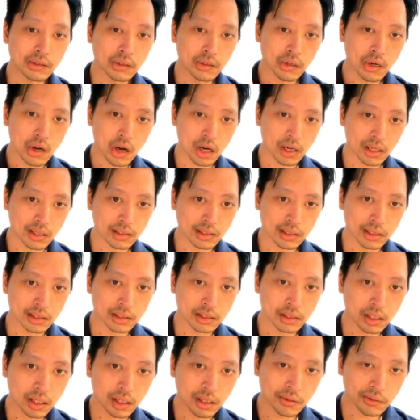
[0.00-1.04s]
your knowledge and
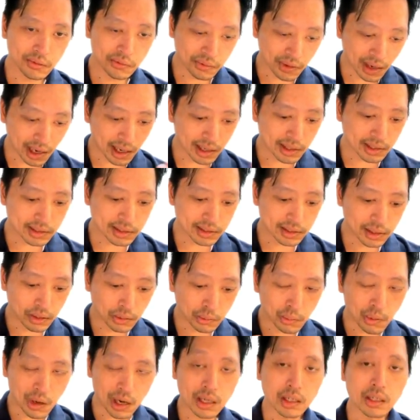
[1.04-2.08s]
solidifies the
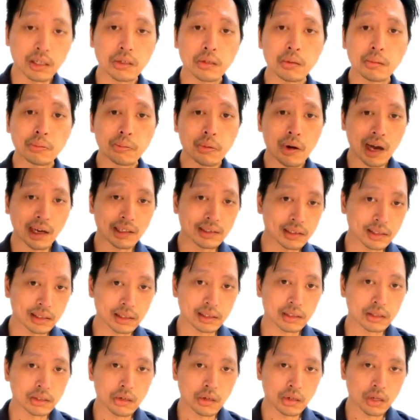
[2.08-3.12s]
way that you
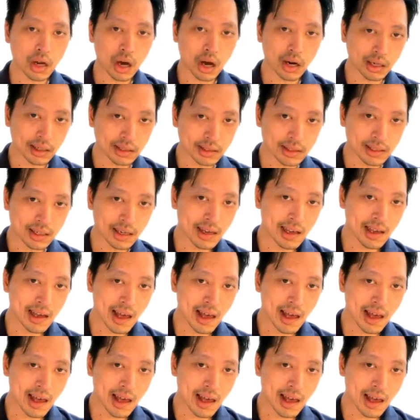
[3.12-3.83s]
practice your knowledge.